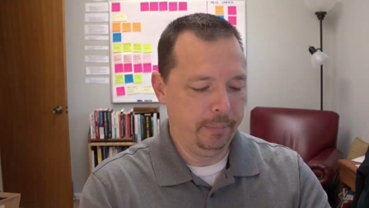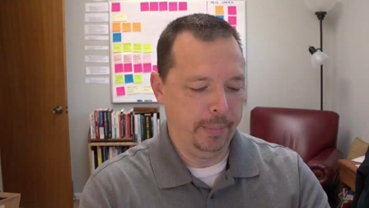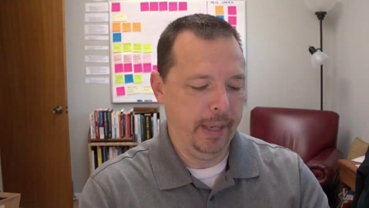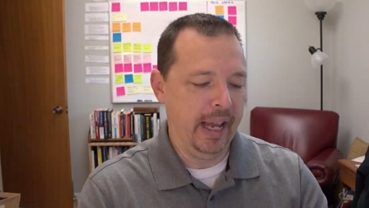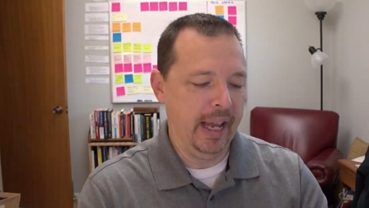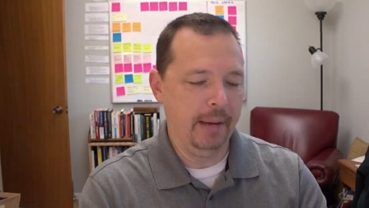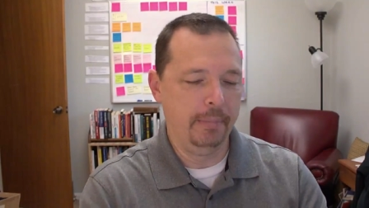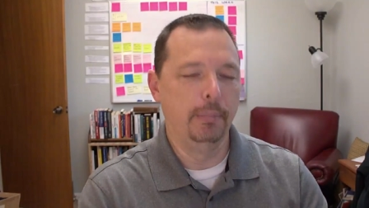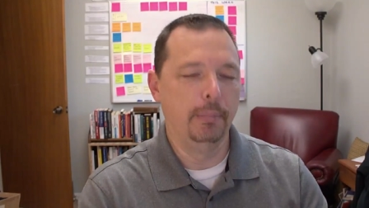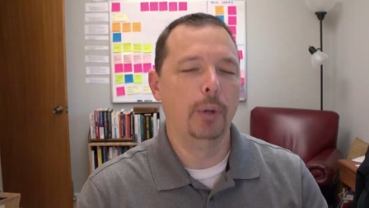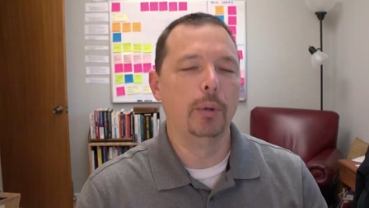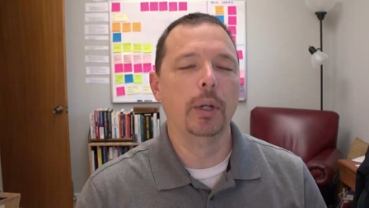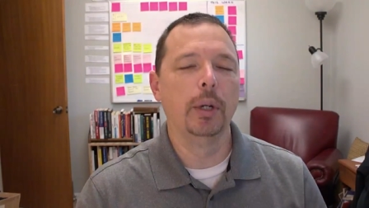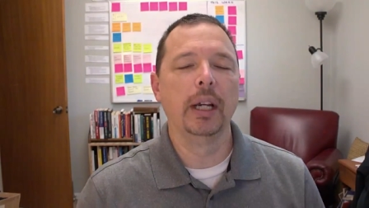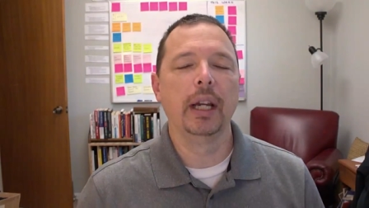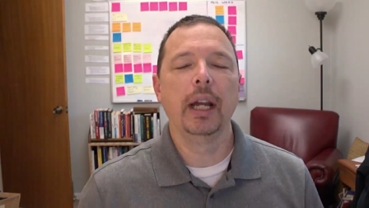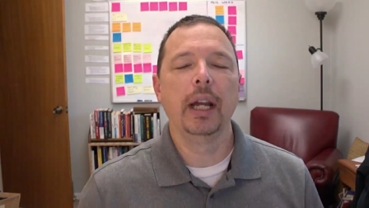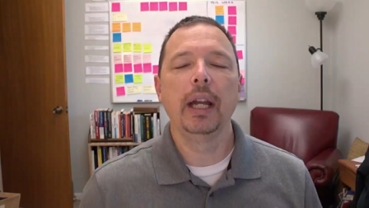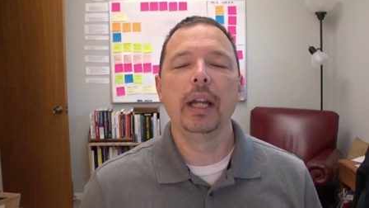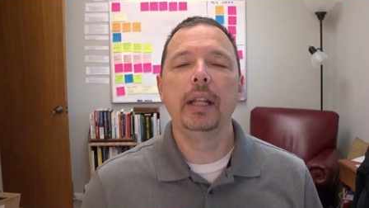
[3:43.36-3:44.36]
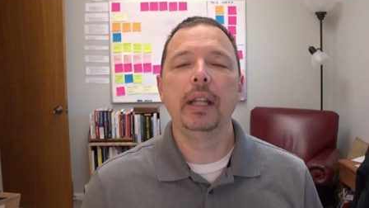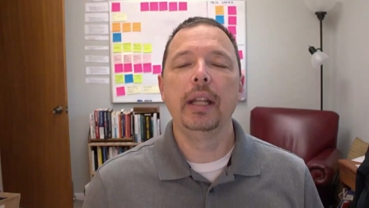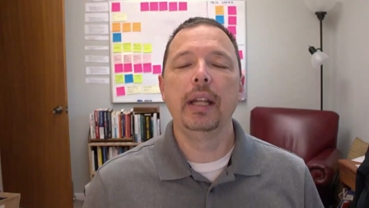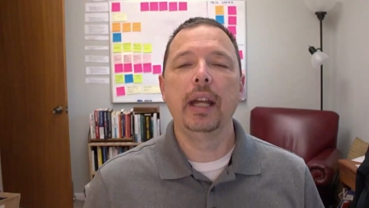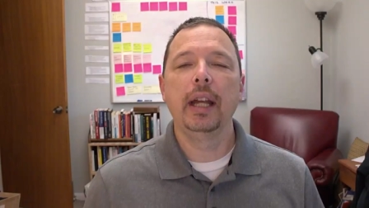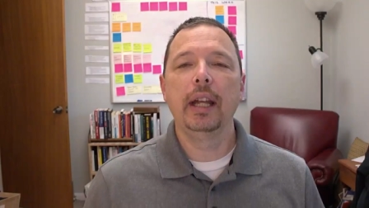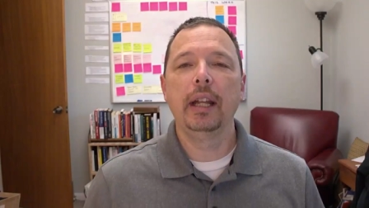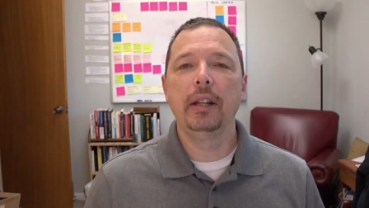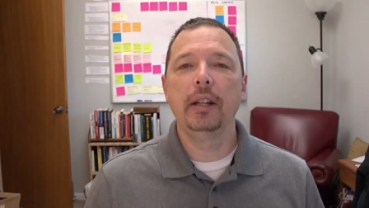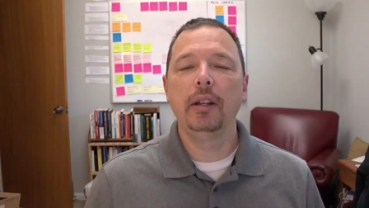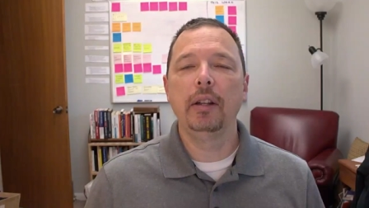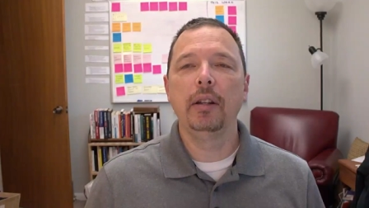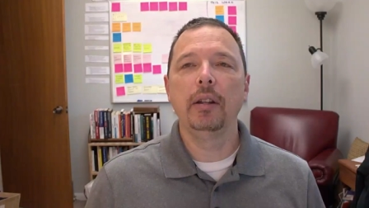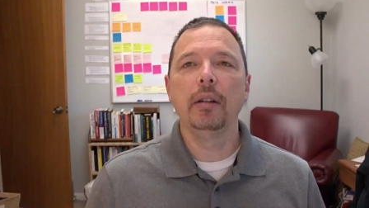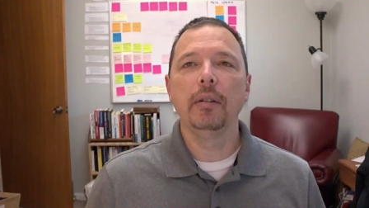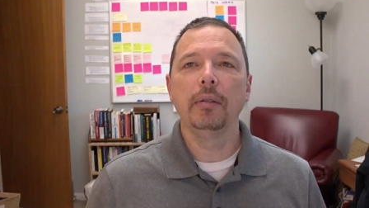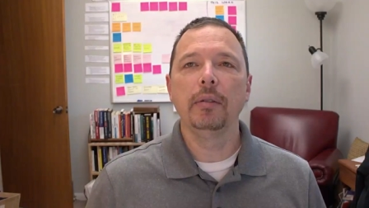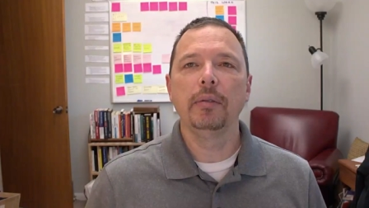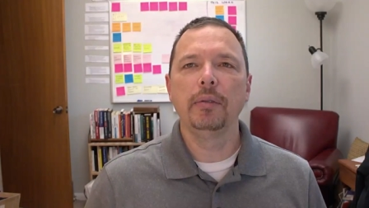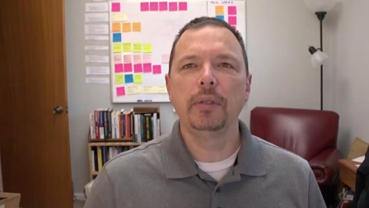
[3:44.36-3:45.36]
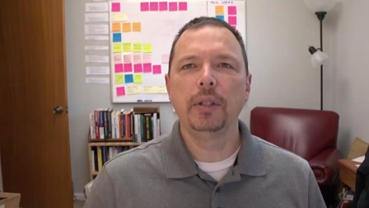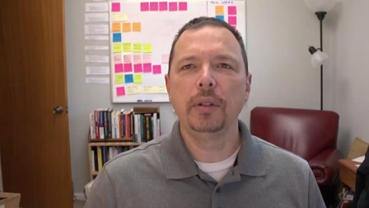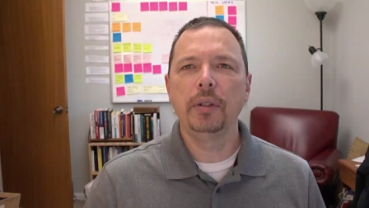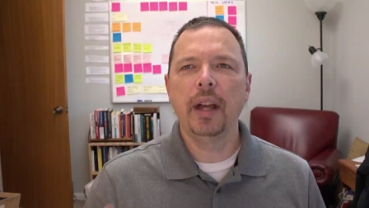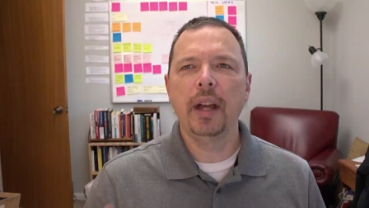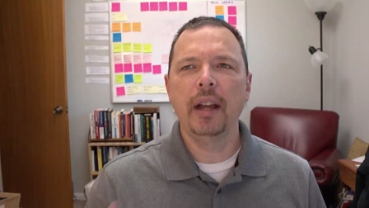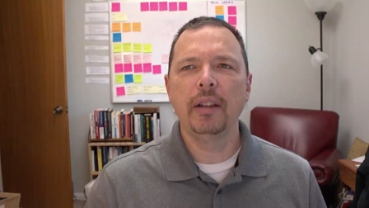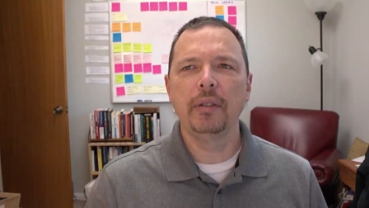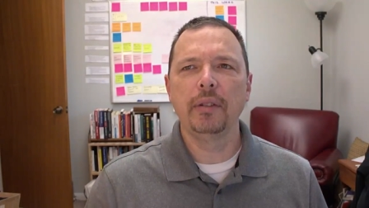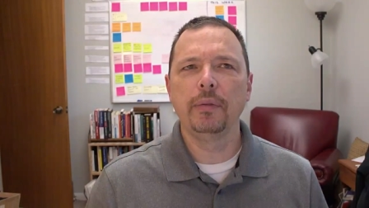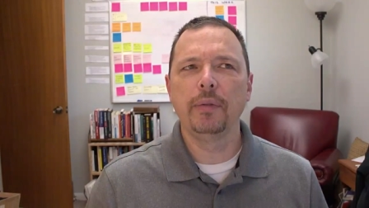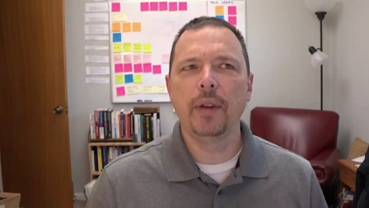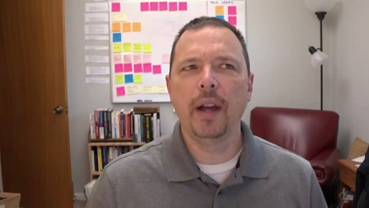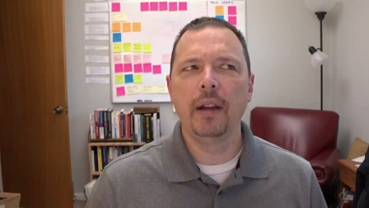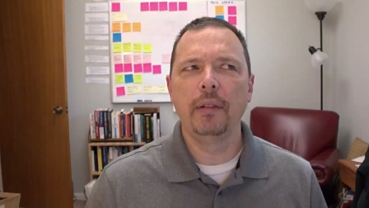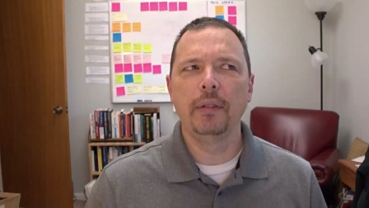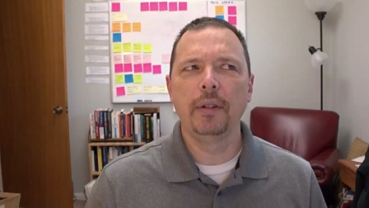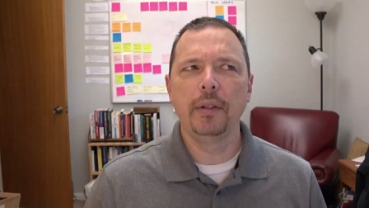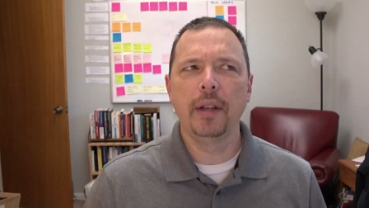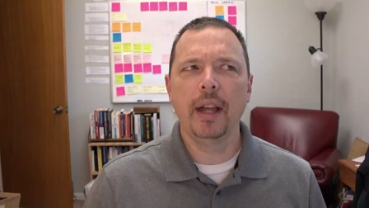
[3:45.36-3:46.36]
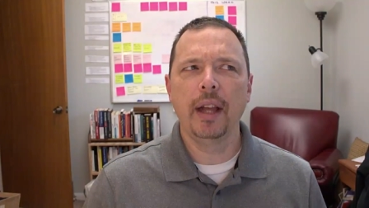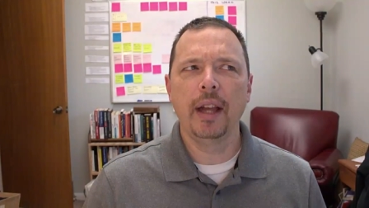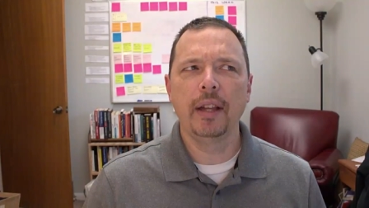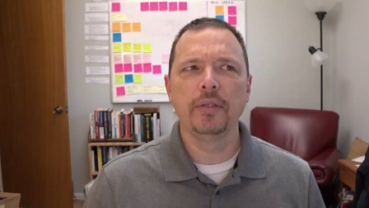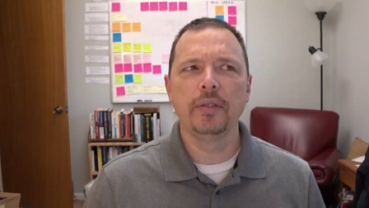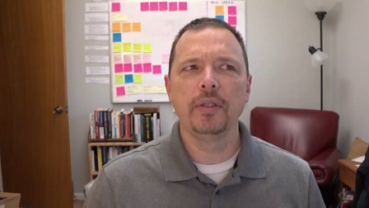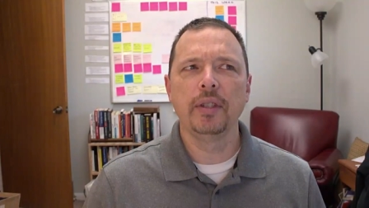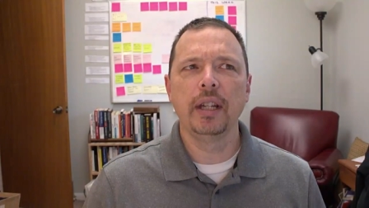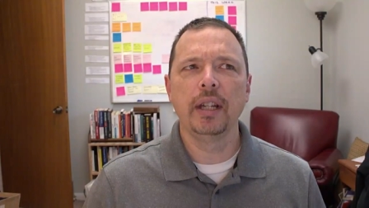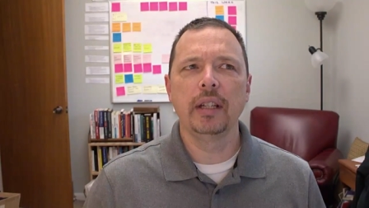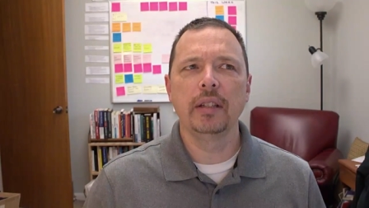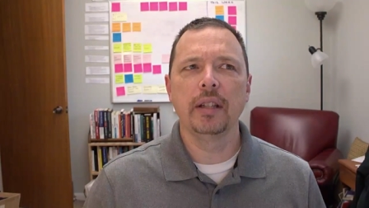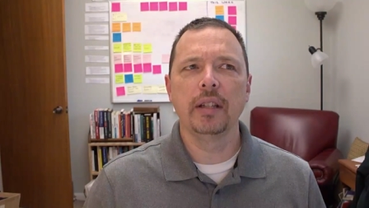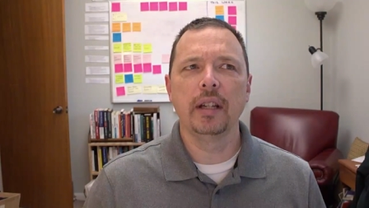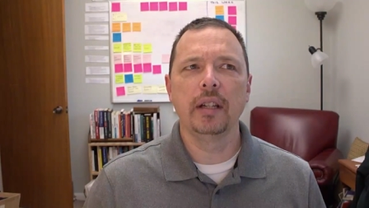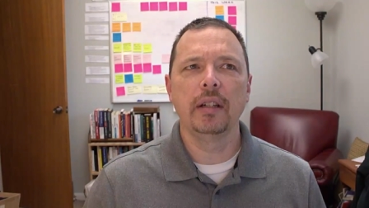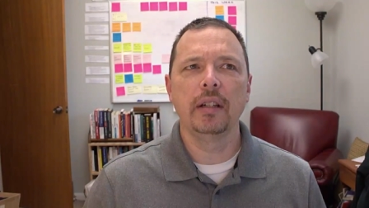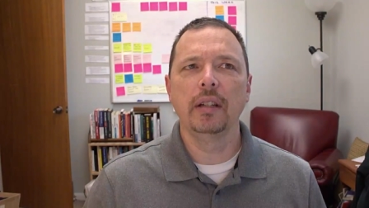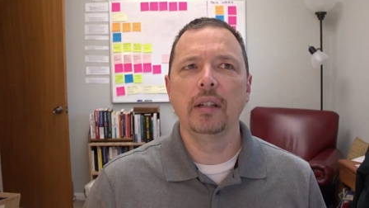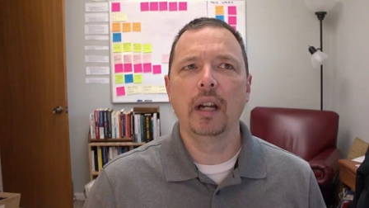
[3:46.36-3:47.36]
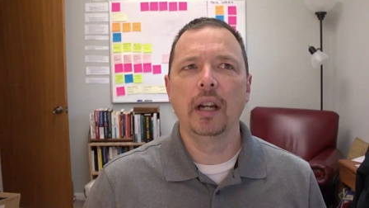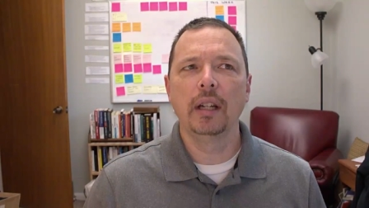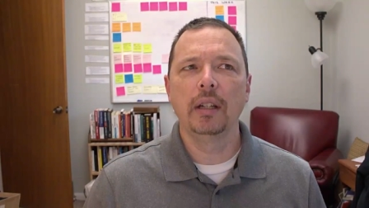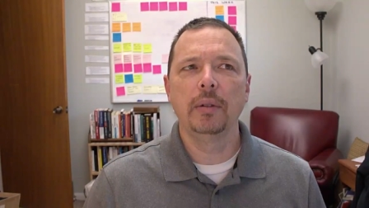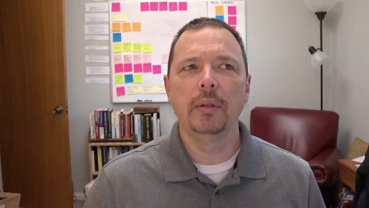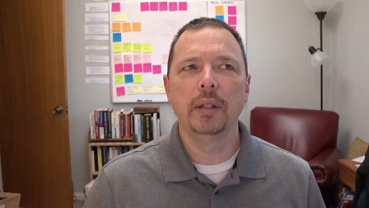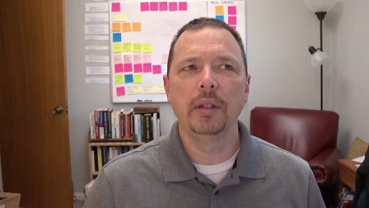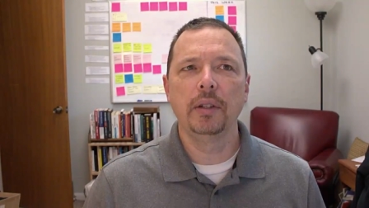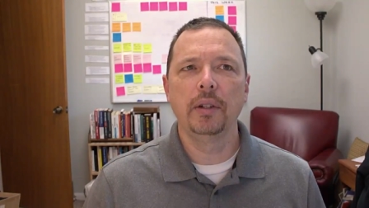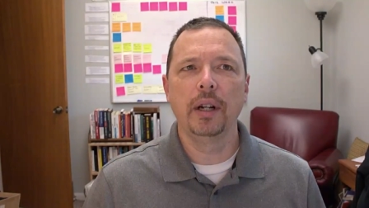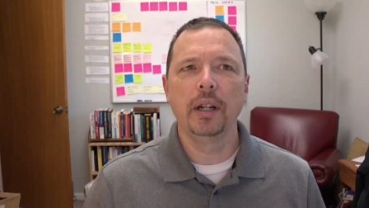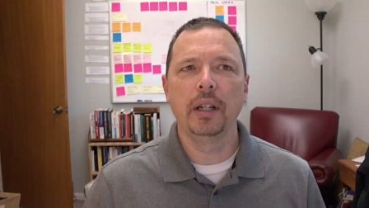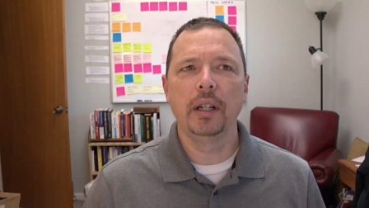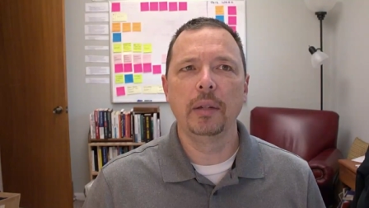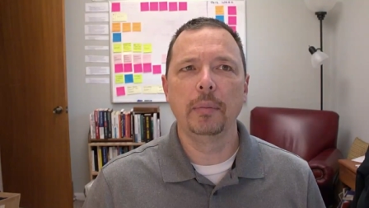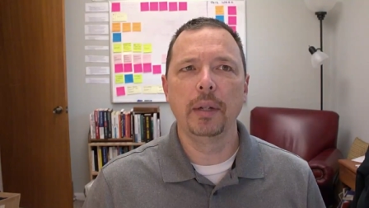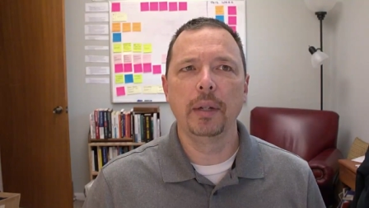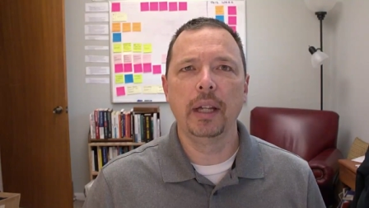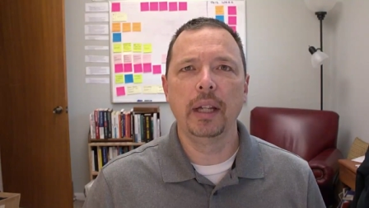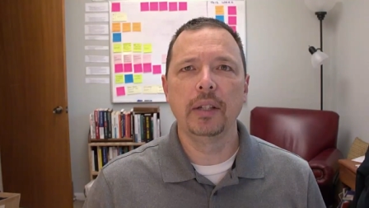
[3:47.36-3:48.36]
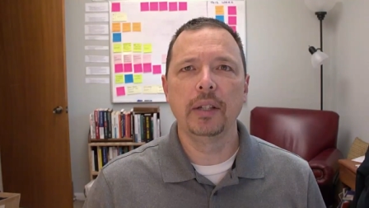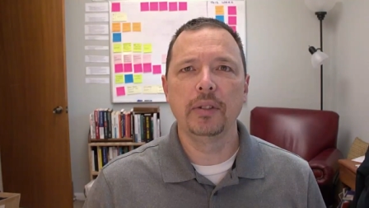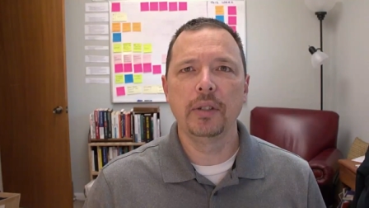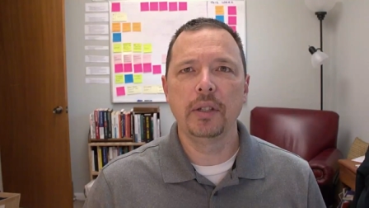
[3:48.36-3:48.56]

Bad boy. And then 2005 or 2006, I, I quit drinking them again.